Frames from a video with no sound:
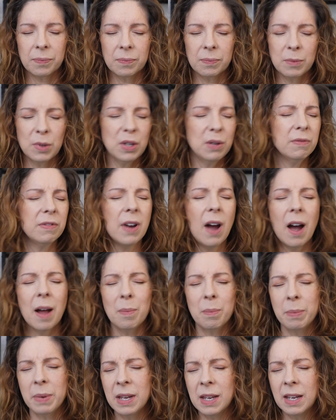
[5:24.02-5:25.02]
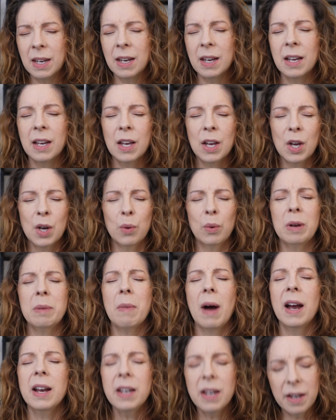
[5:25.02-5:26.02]
But you've not been
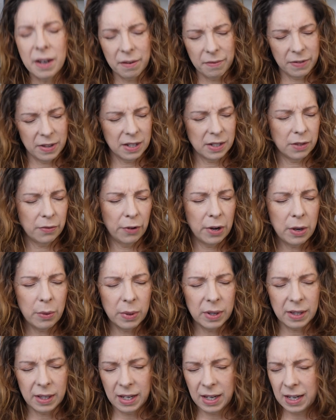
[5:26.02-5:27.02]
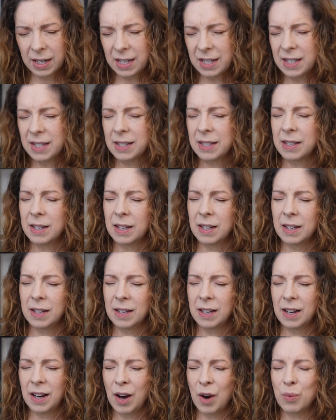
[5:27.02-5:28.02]
reminded of this frequently. It is
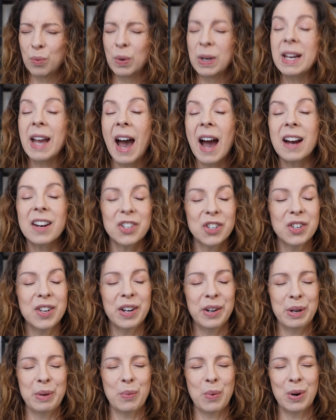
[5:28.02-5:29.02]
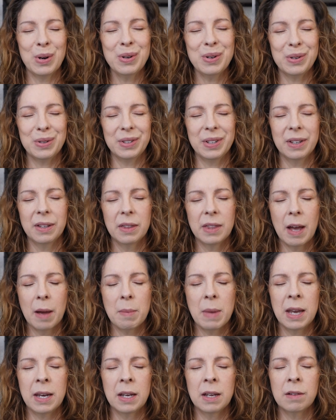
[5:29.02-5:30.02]
a reactionary world that
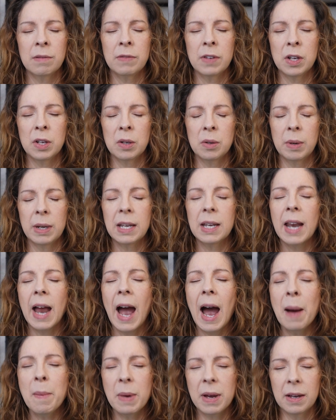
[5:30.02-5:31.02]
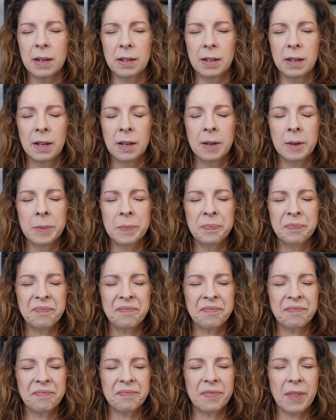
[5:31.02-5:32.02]
many of you inhabit
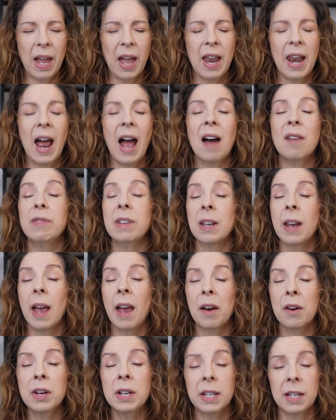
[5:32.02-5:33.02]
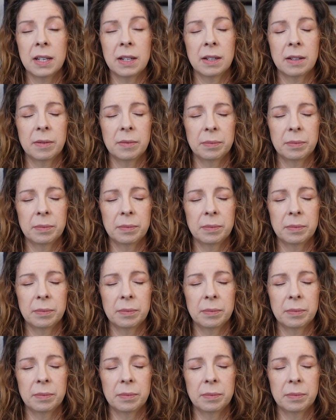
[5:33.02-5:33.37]
and have inherited.